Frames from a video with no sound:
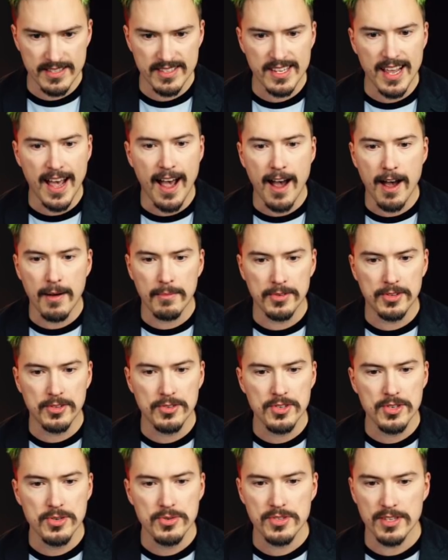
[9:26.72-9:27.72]
Tab
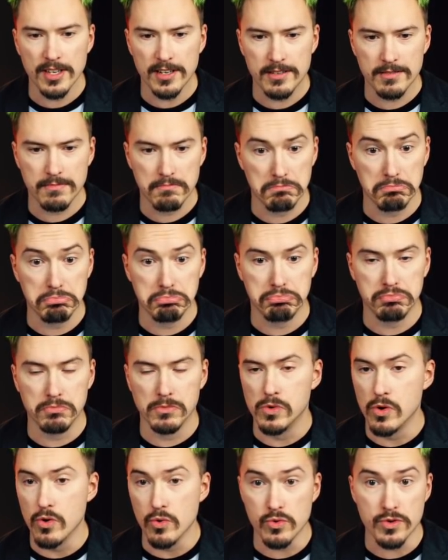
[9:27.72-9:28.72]
to use it.
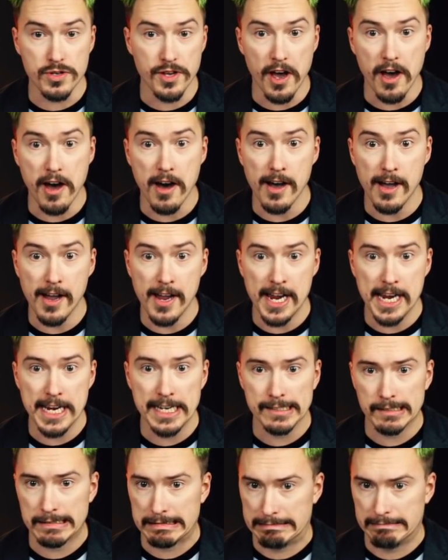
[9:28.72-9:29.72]

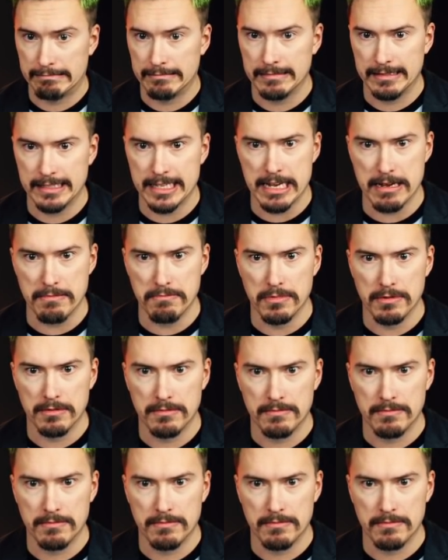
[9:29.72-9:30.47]
Okay, Tab.